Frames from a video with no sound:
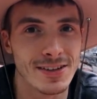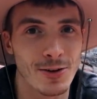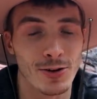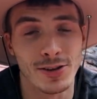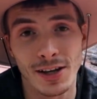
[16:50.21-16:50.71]

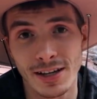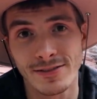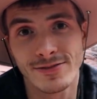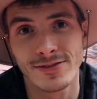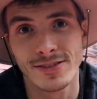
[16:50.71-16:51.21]
called
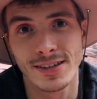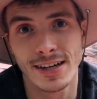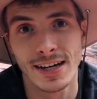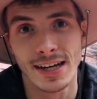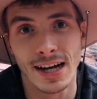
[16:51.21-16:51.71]
life,
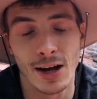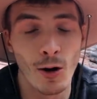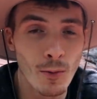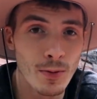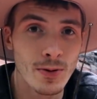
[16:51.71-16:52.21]
and I
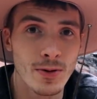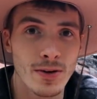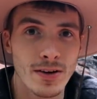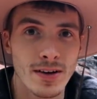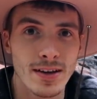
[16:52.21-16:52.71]
hope
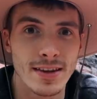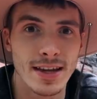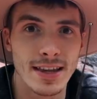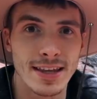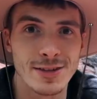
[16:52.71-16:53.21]

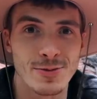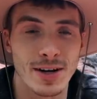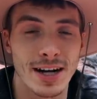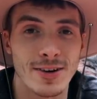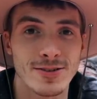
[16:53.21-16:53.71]
that things
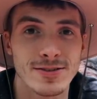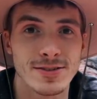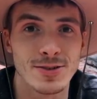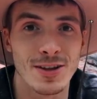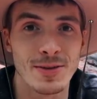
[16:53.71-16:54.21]
work out
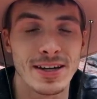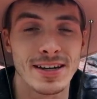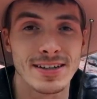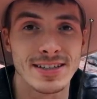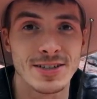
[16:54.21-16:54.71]
so that we
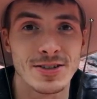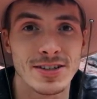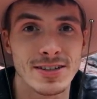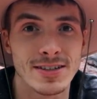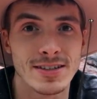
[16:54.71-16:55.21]
can continue
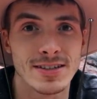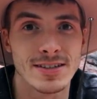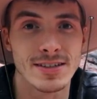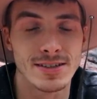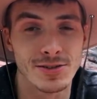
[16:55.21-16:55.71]
to
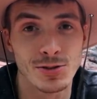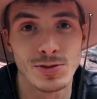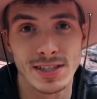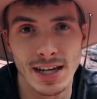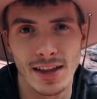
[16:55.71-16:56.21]
to
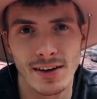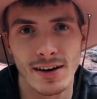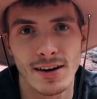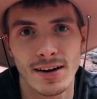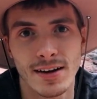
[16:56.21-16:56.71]
do it together.